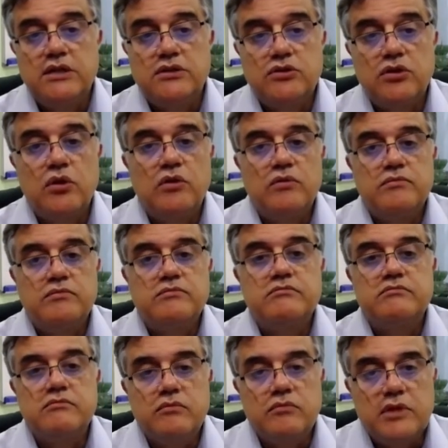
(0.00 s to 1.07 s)
So
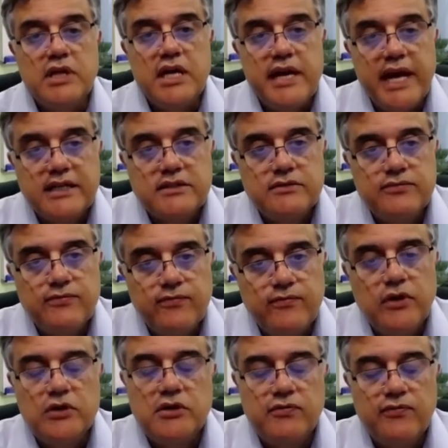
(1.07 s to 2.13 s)
the next,
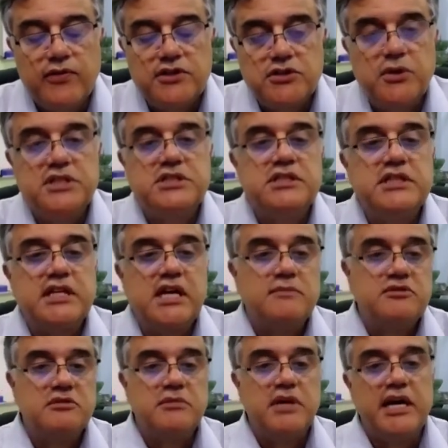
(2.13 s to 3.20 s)
or the first question that
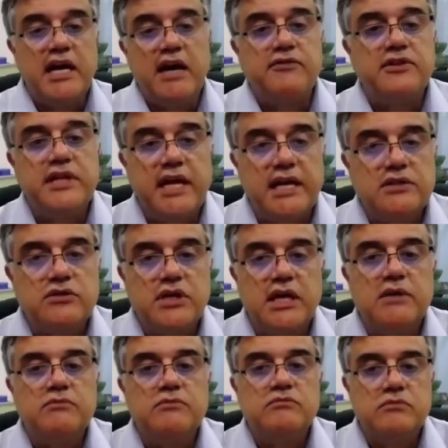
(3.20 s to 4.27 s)
comes to mind after that is,
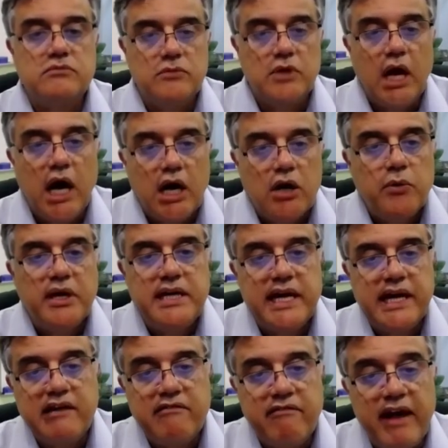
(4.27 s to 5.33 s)
okay, now how do I
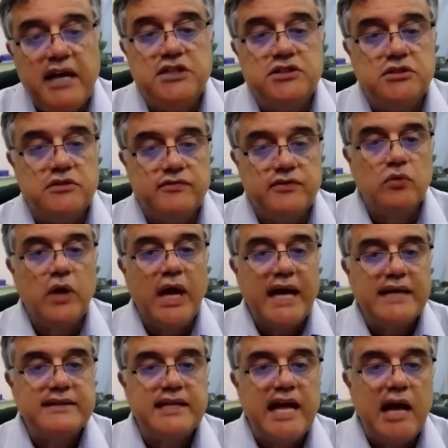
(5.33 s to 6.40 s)
take advantage of it?
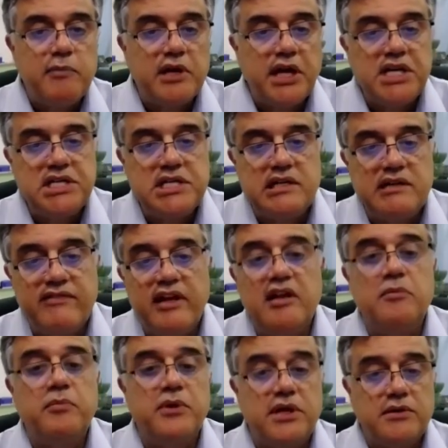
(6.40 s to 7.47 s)
As an application
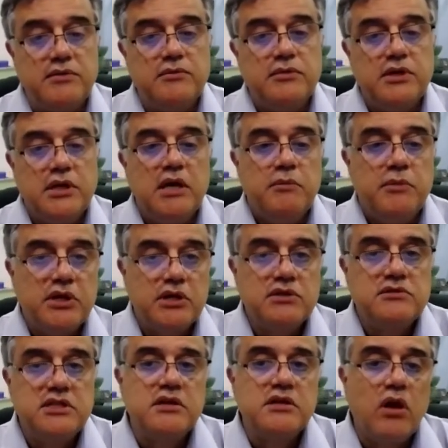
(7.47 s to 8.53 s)
developer,
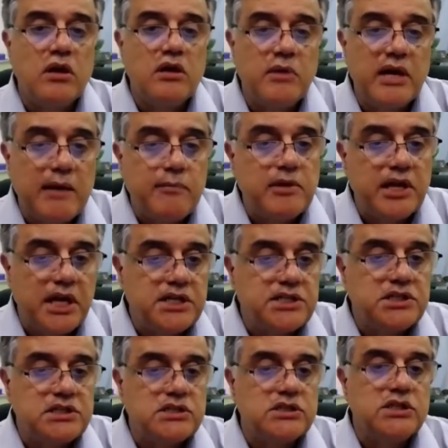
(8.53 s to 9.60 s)
because these are all about
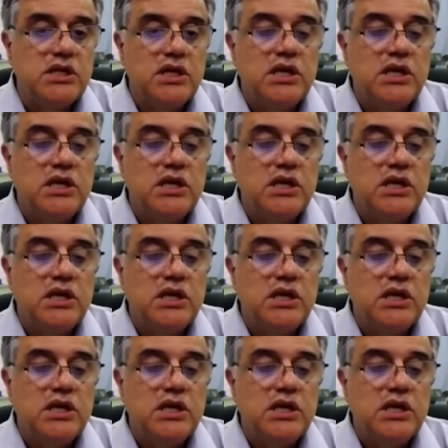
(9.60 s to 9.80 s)
applications,